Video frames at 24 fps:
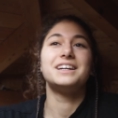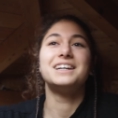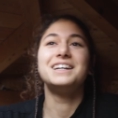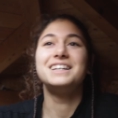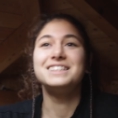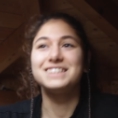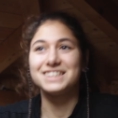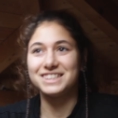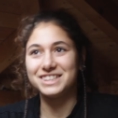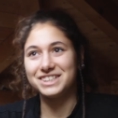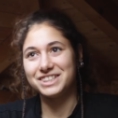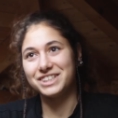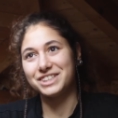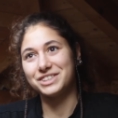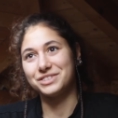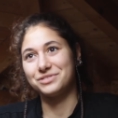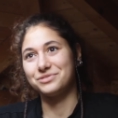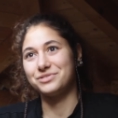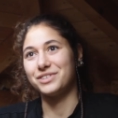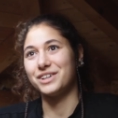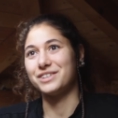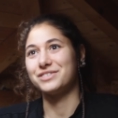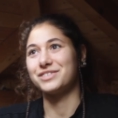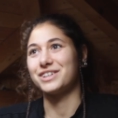it's just
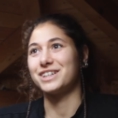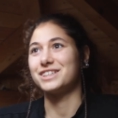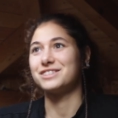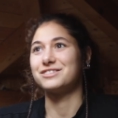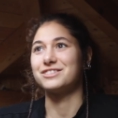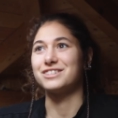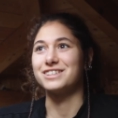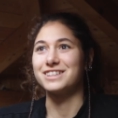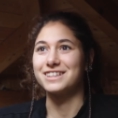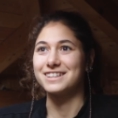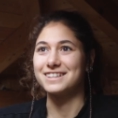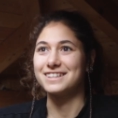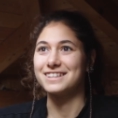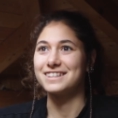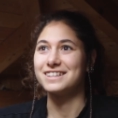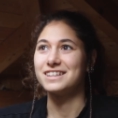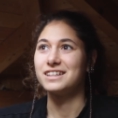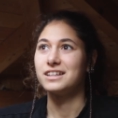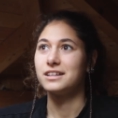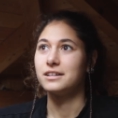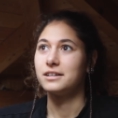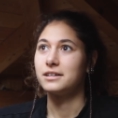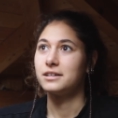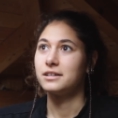
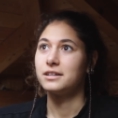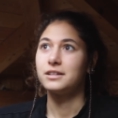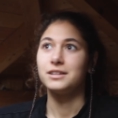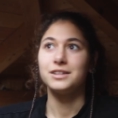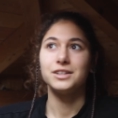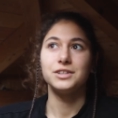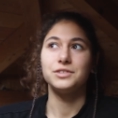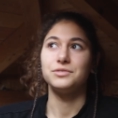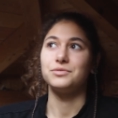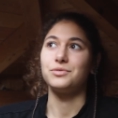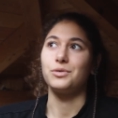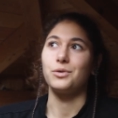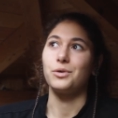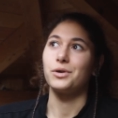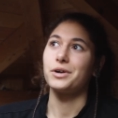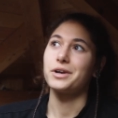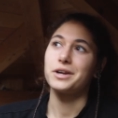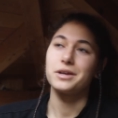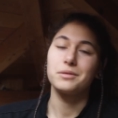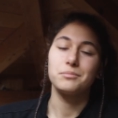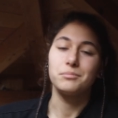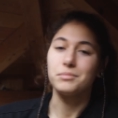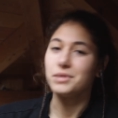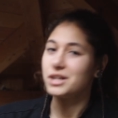
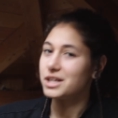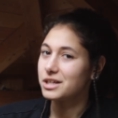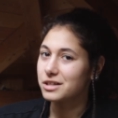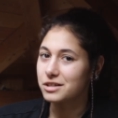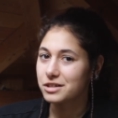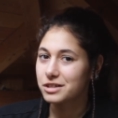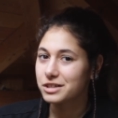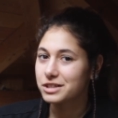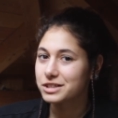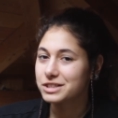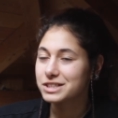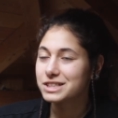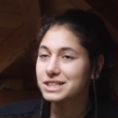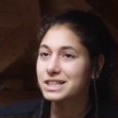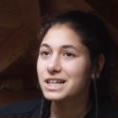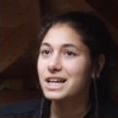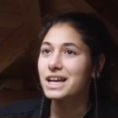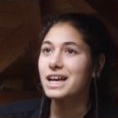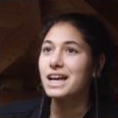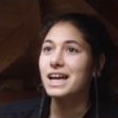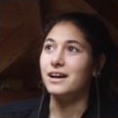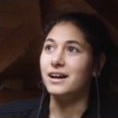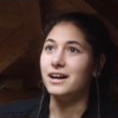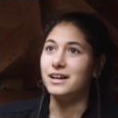540 meters,
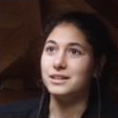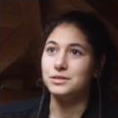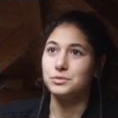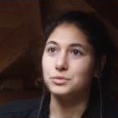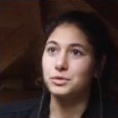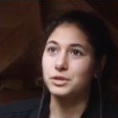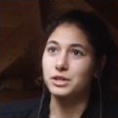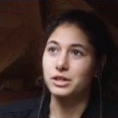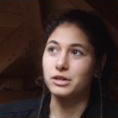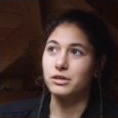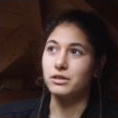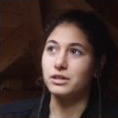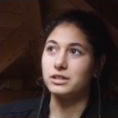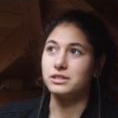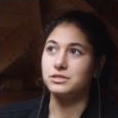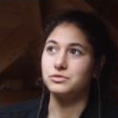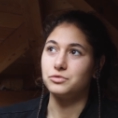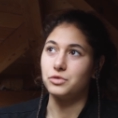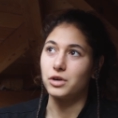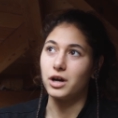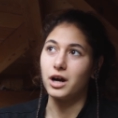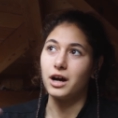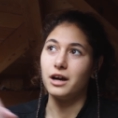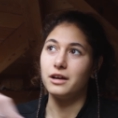and we're gonna
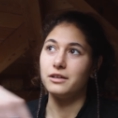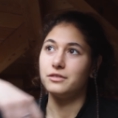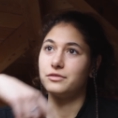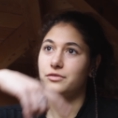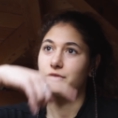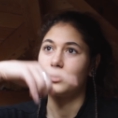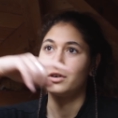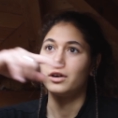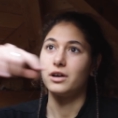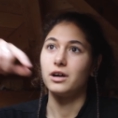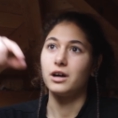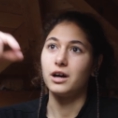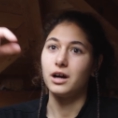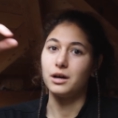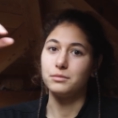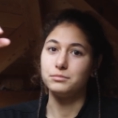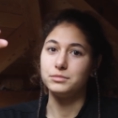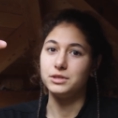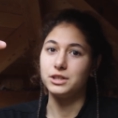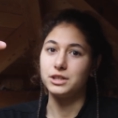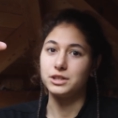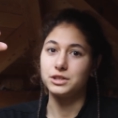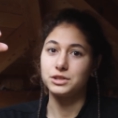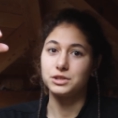drive
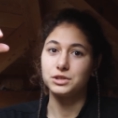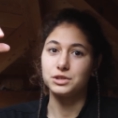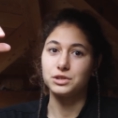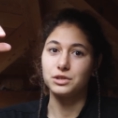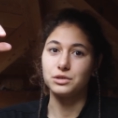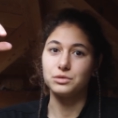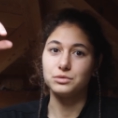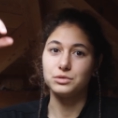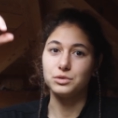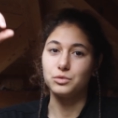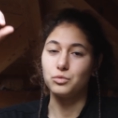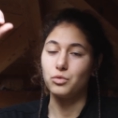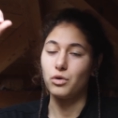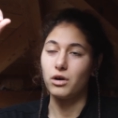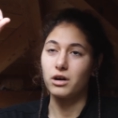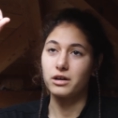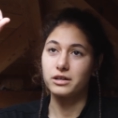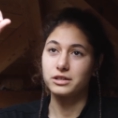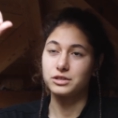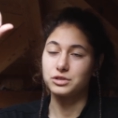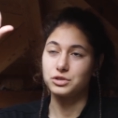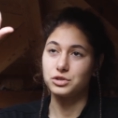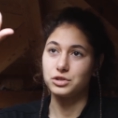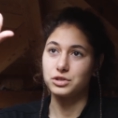up there, so the
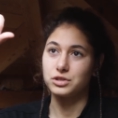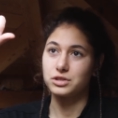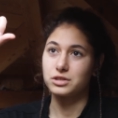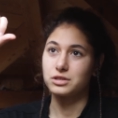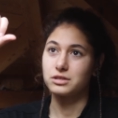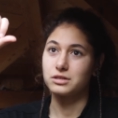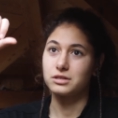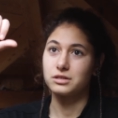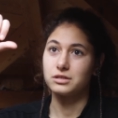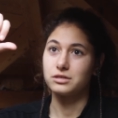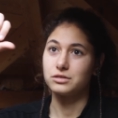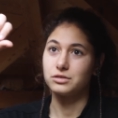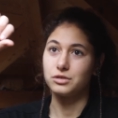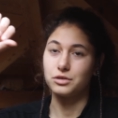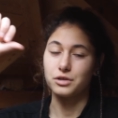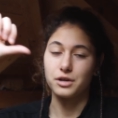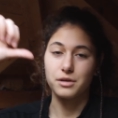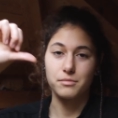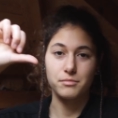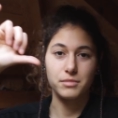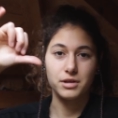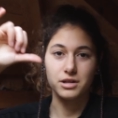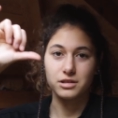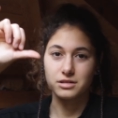walk is just
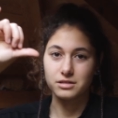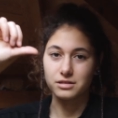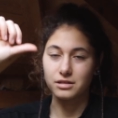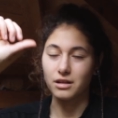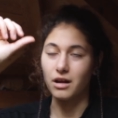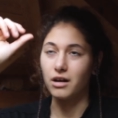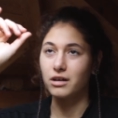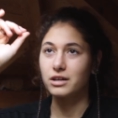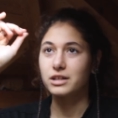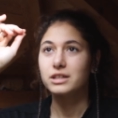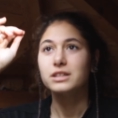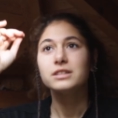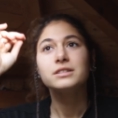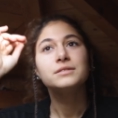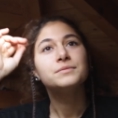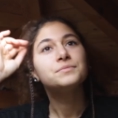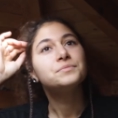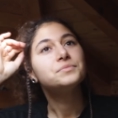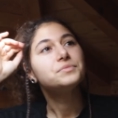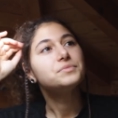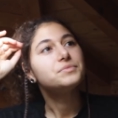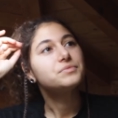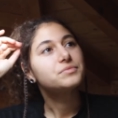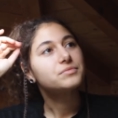30 minutes long.
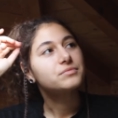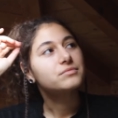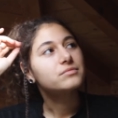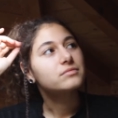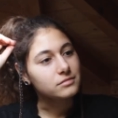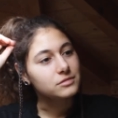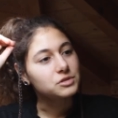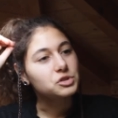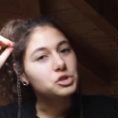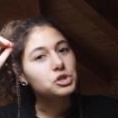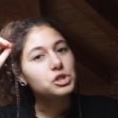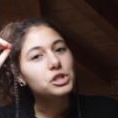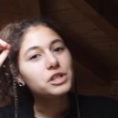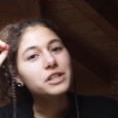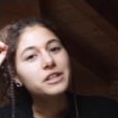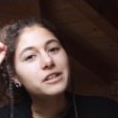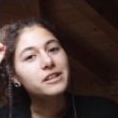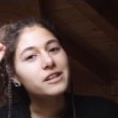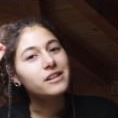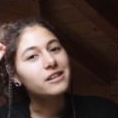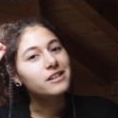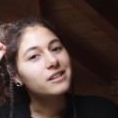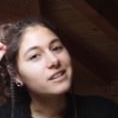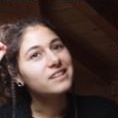
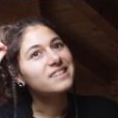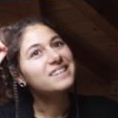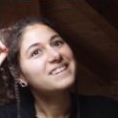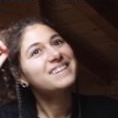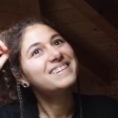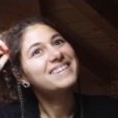Cheating.